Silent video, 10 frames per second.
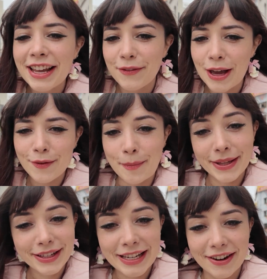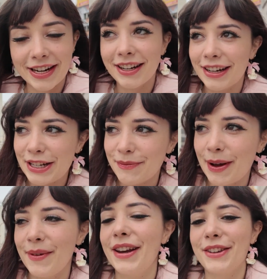If you have a military card, you
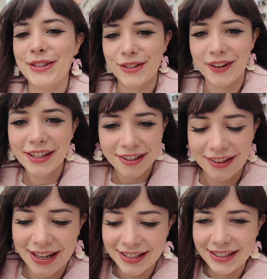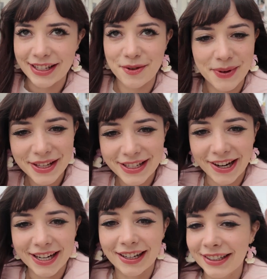might be able to use your regular license and your
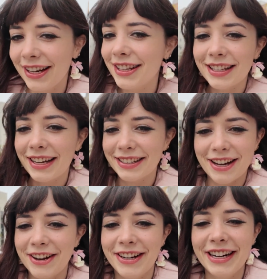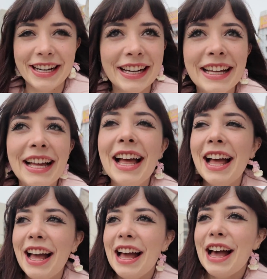military card. And I was like, no,
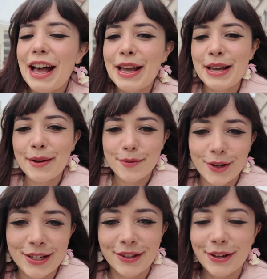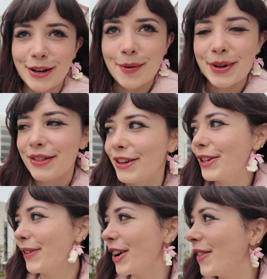I'm not in the army, thank
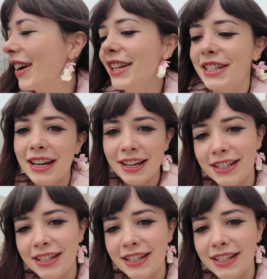you very much.